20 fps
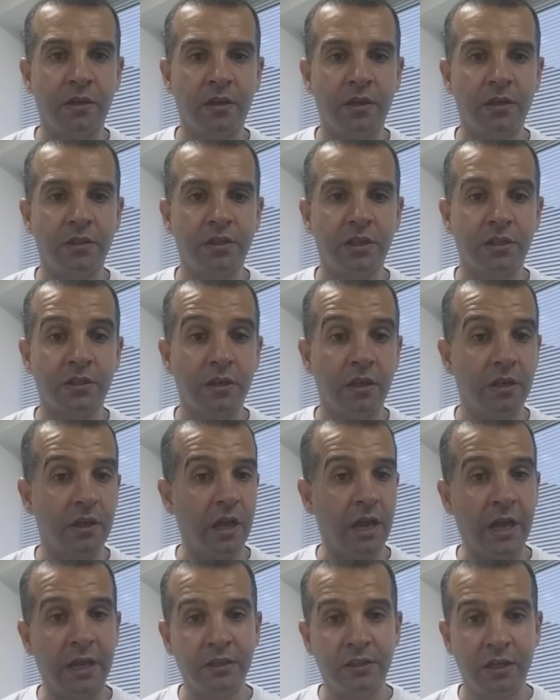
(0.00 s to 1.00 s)
he just,
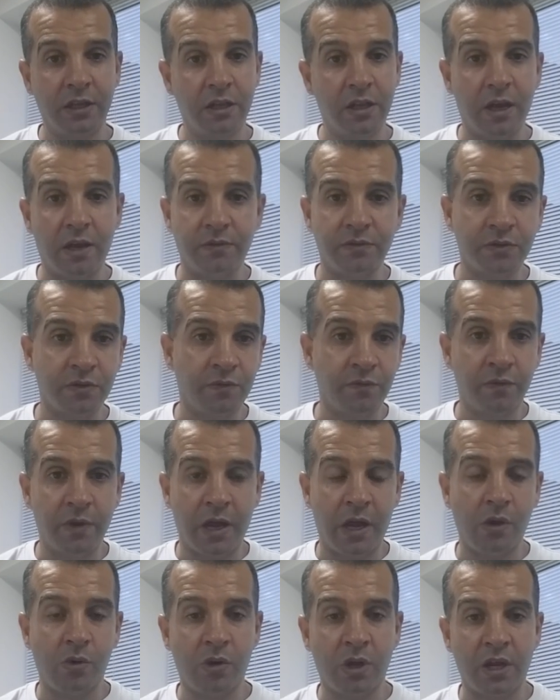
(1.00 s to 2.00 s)
as he loves
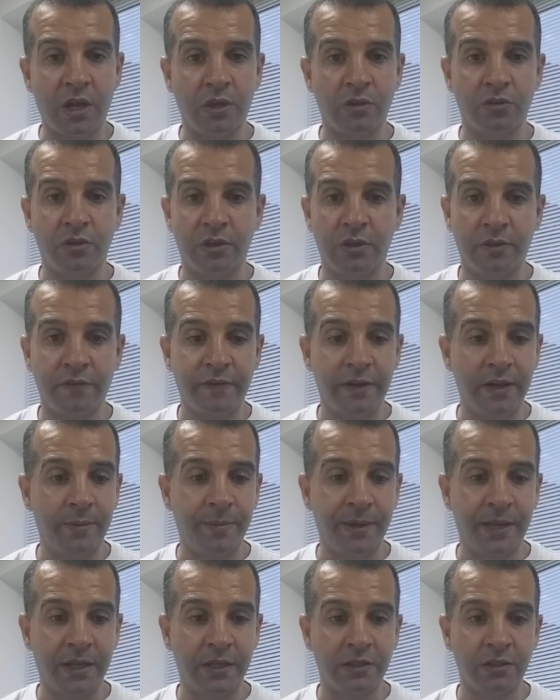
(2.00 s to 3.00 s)
our country in the
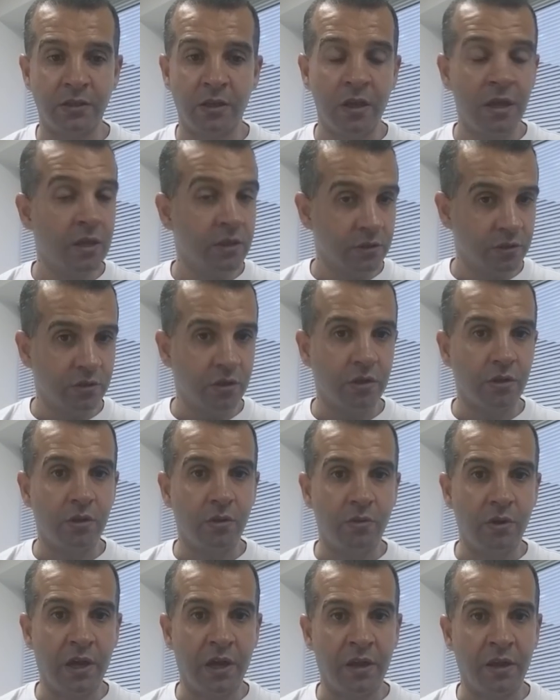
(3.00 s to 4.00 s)
Philippines, so
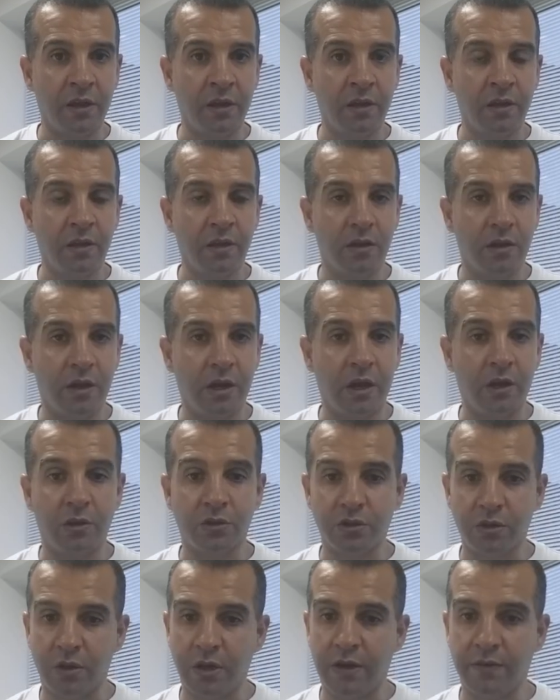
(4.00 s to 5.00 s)
do I. I
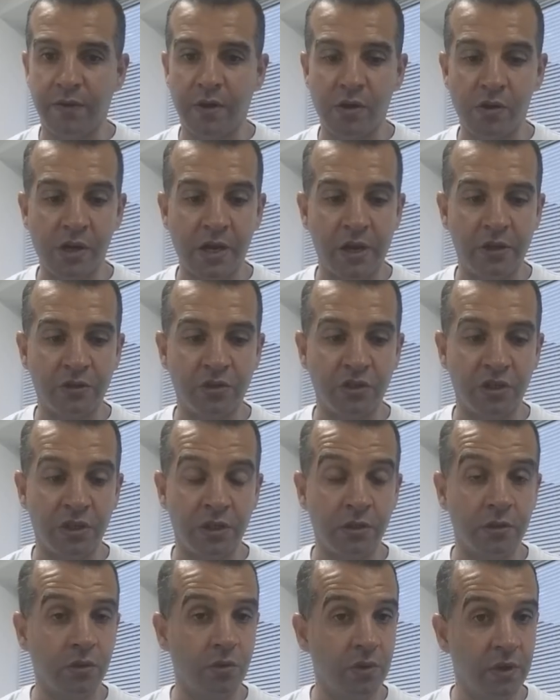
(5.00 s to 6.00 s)
also love our
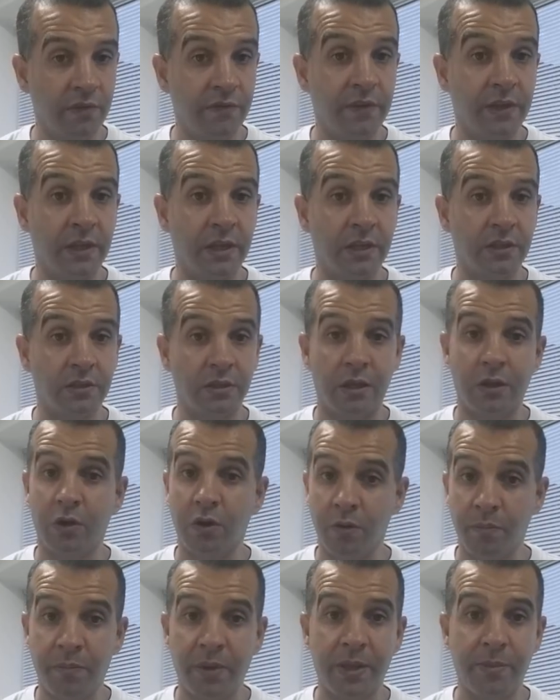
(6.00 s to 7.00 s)
country. The only thing is, a
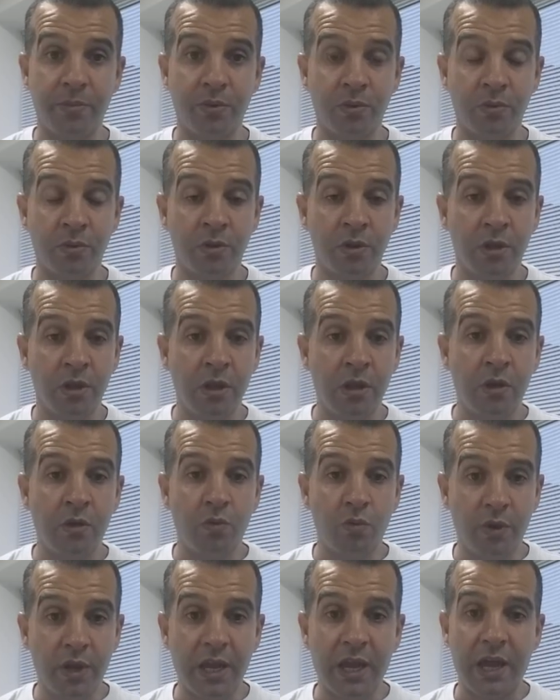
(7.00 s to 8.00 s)
lot of people,
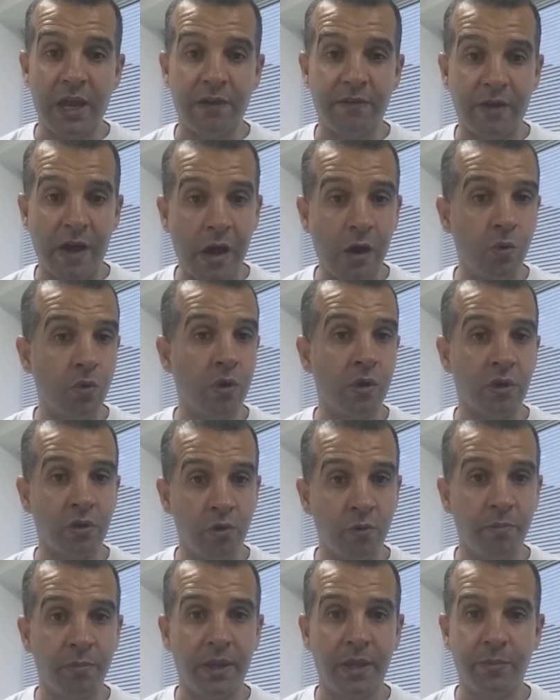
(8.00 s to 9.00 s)
we have our
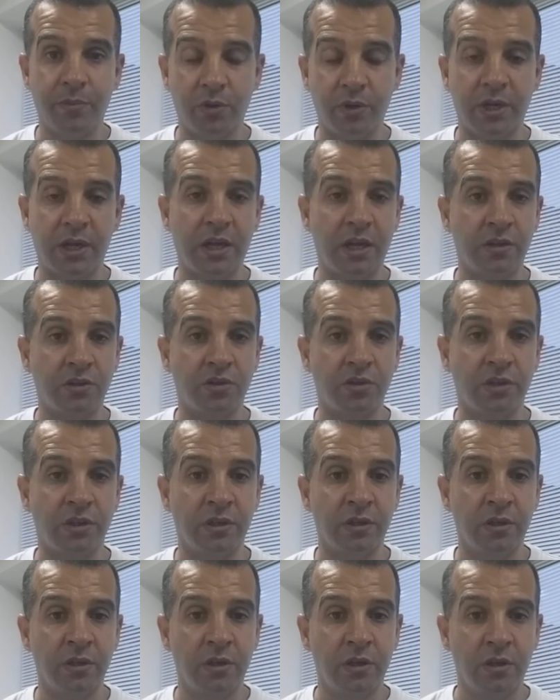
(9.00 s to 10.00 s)
own people in the country.
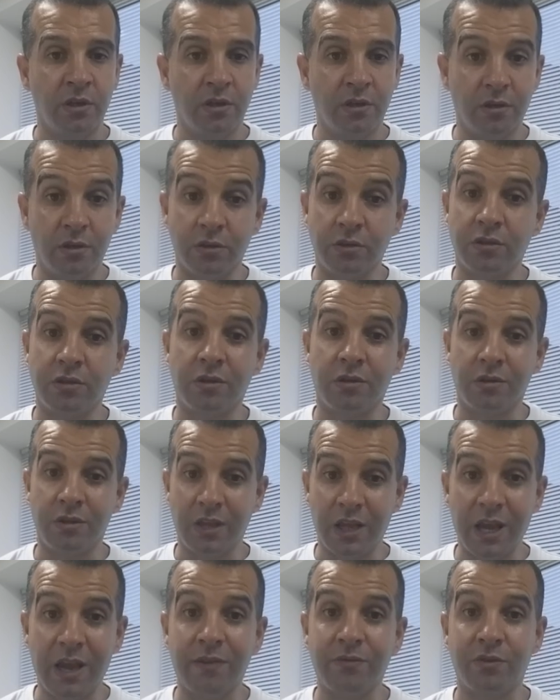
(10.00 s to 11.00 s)
Also,
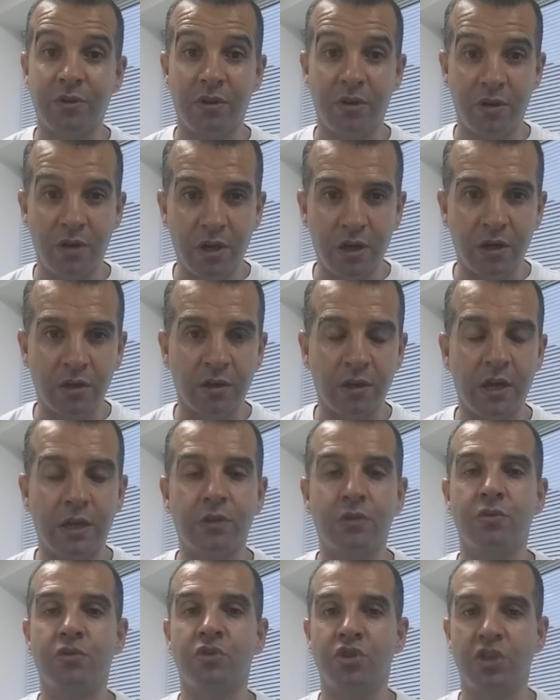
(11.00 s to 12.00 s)
they have to learn
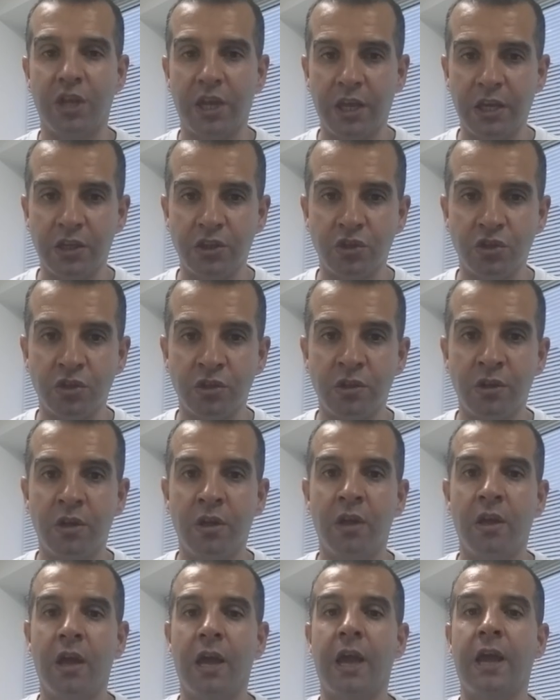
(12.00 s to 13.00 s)
how to change,
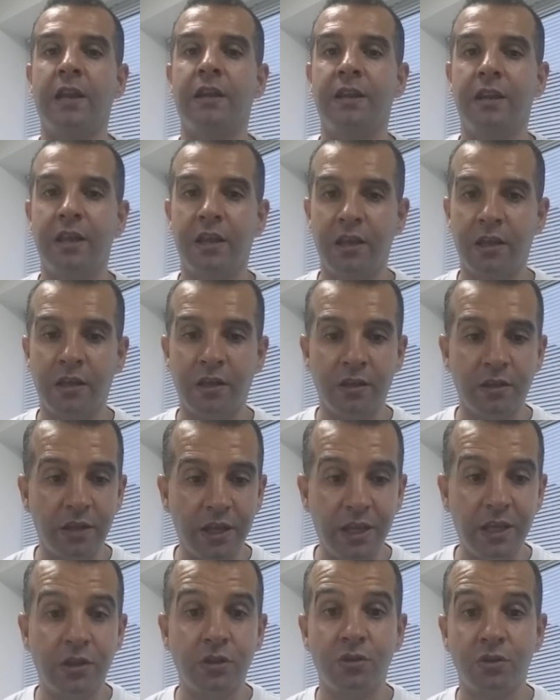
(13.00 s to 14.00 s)
and they
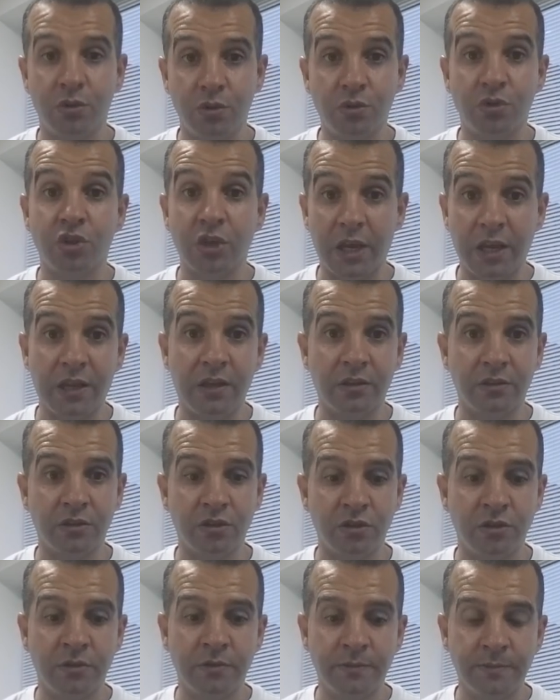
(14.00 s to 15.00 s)
need to
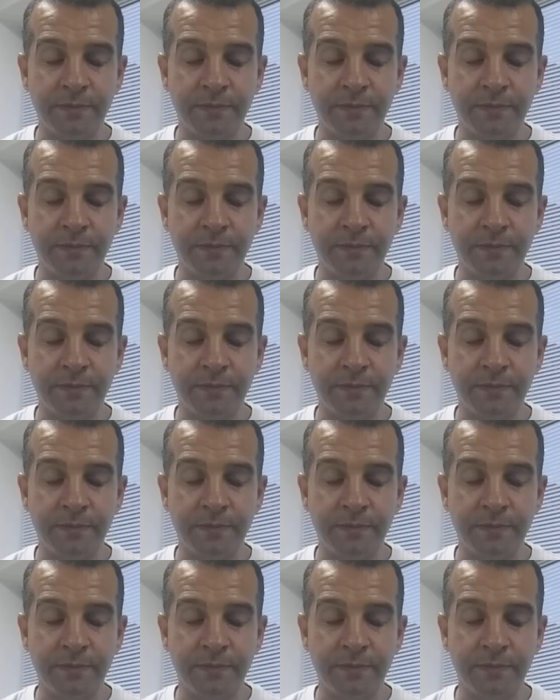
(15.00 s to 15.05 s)
change.